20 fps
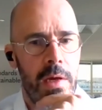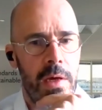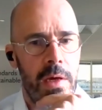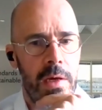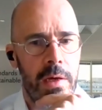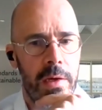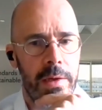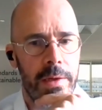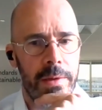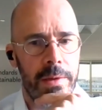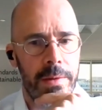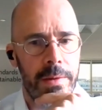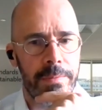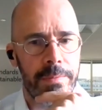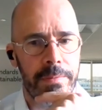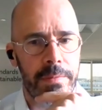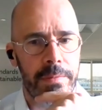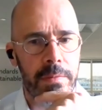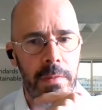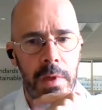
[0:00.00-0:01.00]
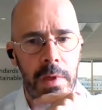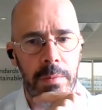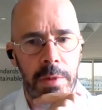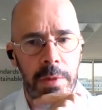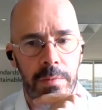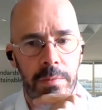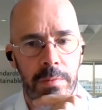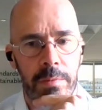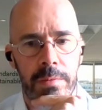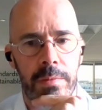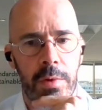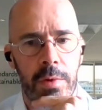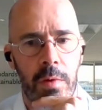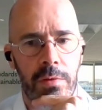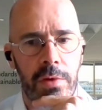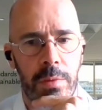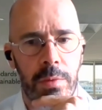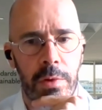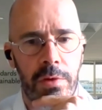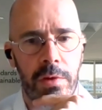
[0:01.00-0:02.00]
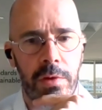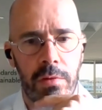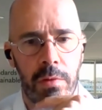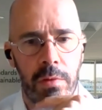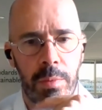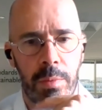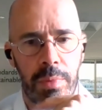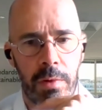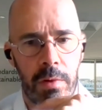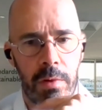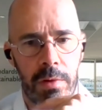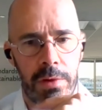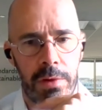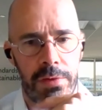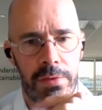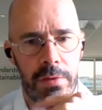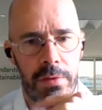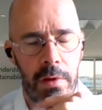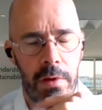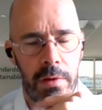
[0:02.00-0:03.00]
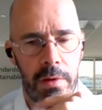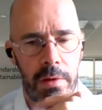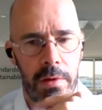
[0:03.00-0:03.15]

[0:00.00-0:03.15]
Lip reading: I mean, contributing to the progress,